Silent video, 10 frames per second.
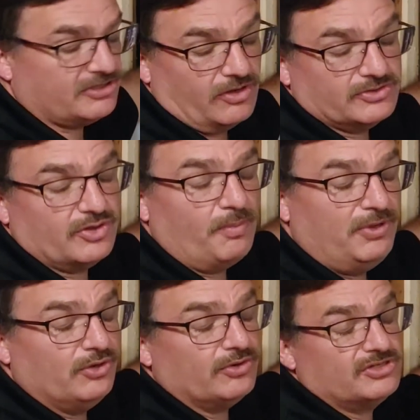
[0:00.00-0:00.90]
is also a
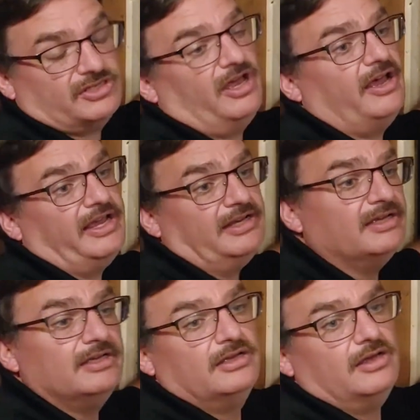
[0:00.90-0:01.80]
pure sine
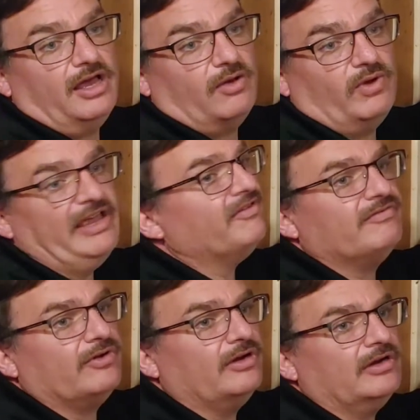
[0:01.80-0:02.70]
wave
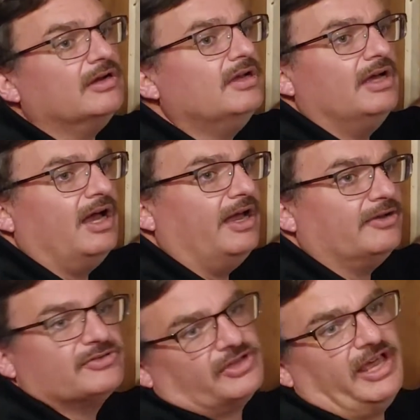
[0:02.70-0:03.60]
inverter. I
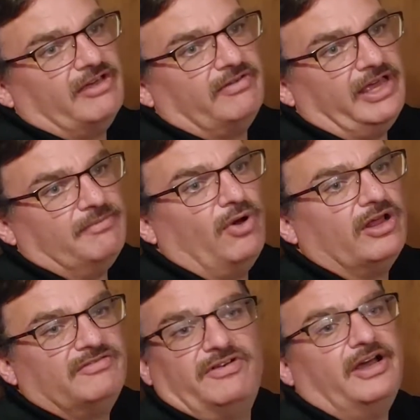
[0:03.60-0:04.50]
also have a
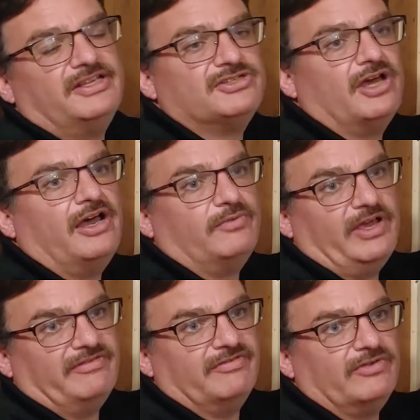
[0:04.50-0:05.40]
modified sine
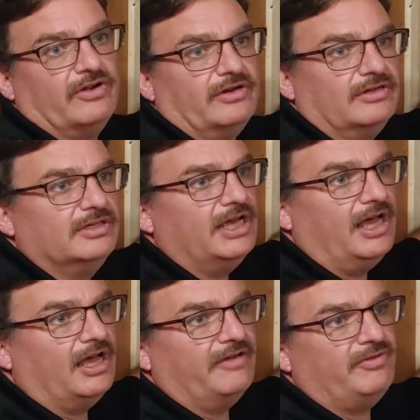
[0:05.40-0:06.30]
wave inverter.
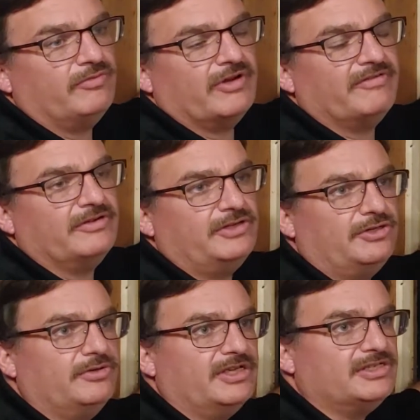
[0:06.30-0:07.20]
If you ever
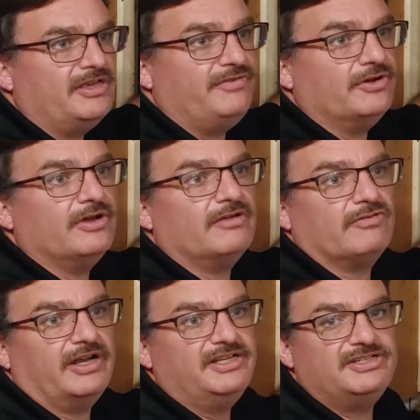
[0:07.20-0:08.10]
do this, if you're not
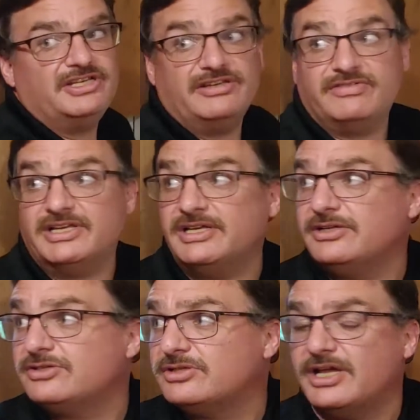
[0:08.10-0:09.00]
running
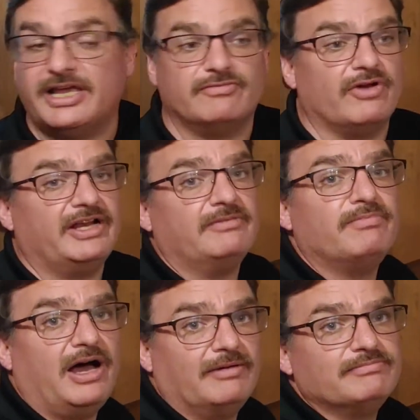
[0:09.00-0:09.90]
TVs and running
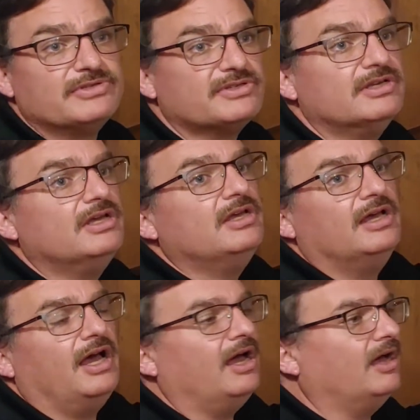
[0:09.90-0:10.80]
pumps
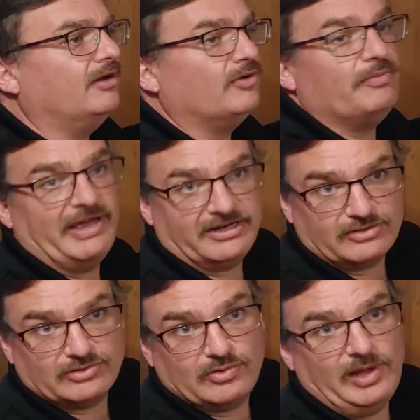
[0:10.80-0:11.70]
or
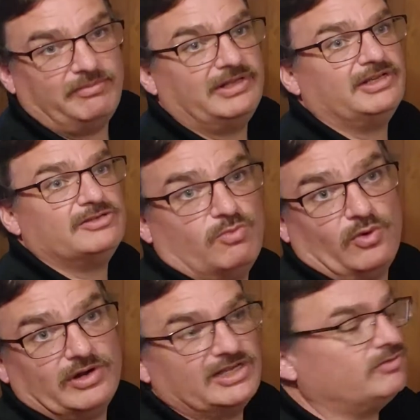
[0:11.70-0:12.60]
medical equipment
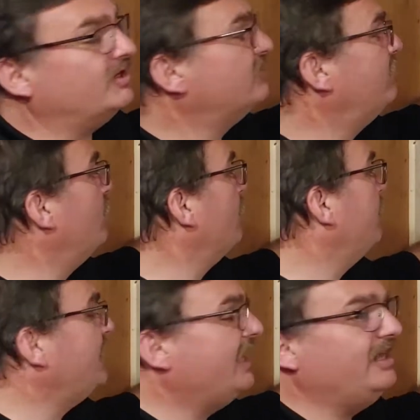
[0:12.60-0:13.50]
more or less what it's for,
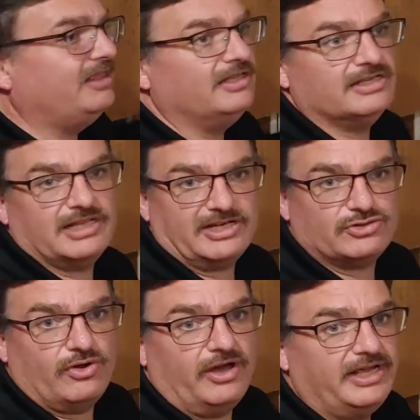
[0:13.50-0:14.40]
but anything that's
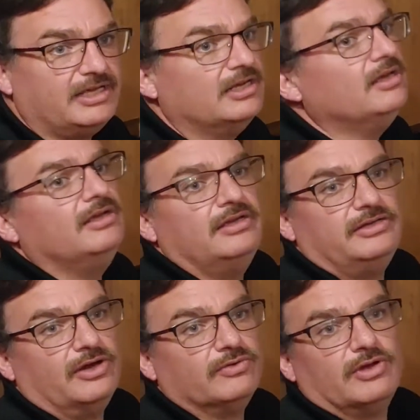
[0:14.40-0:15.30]
electronic,
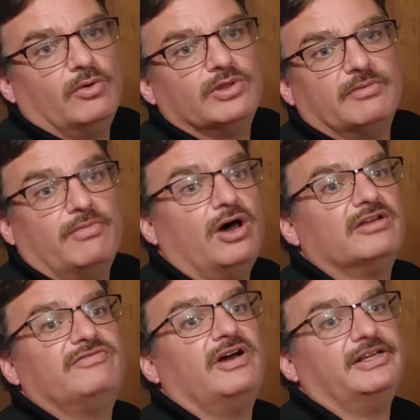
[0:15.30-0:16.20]
don't go with a
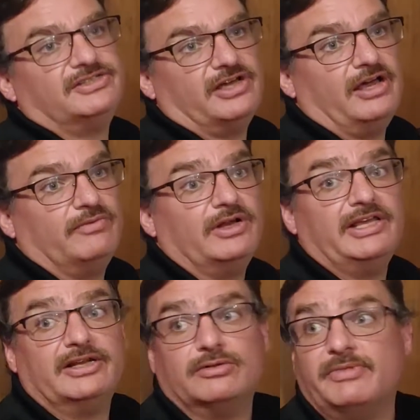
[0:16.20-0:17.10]
modified sine one.
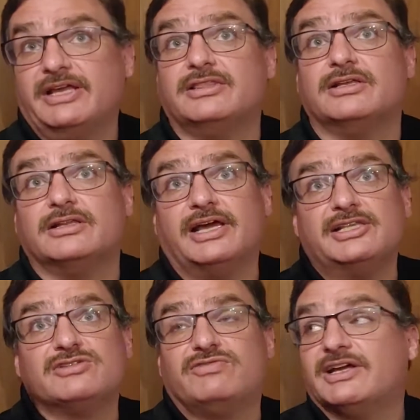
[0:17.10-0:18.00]
It'll make the
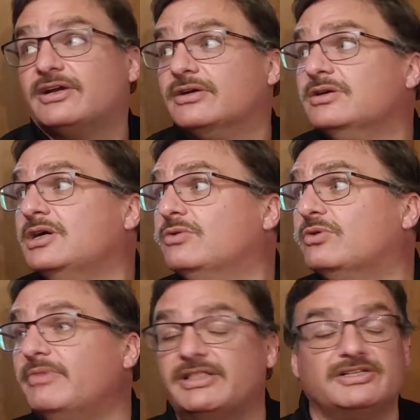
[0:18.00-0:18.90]
lights flicker,
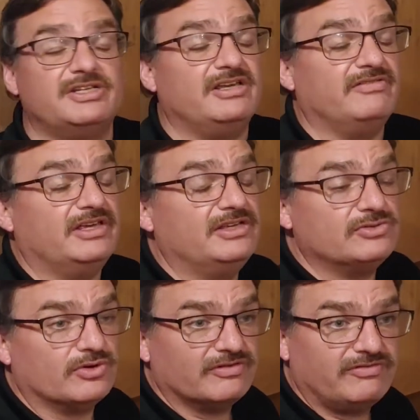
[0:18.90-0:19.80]
it'll make the TV
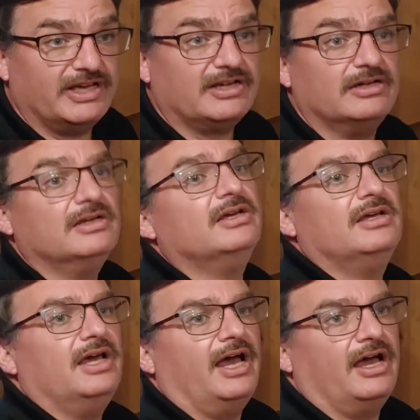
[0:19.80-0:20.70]
sort of flicker,
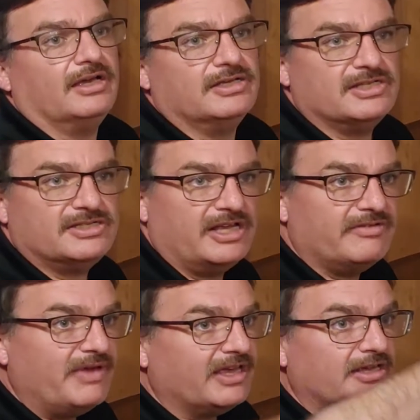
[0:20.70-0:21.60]
because instead
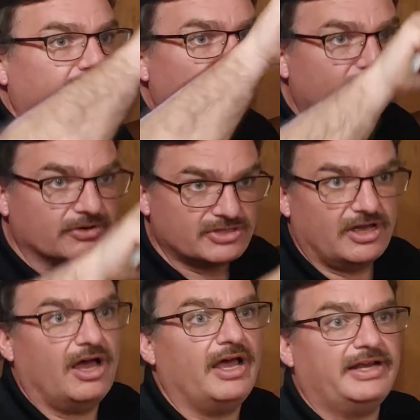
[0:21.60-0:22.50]
of making a pure
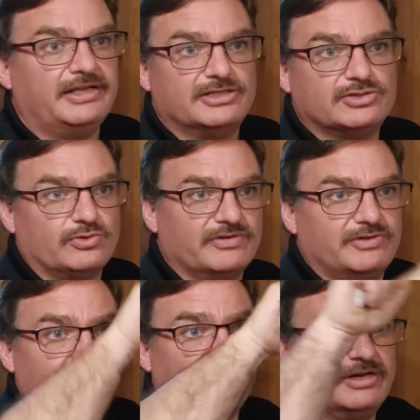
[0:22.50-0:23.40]
sine, it's sort of
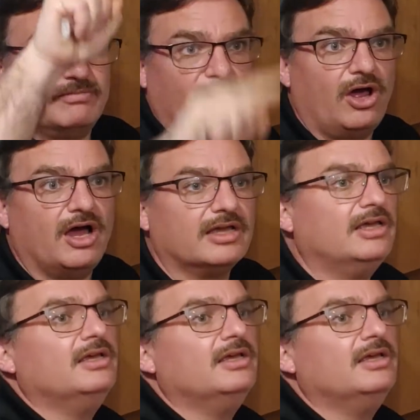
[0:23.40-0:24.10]
doing it in a block.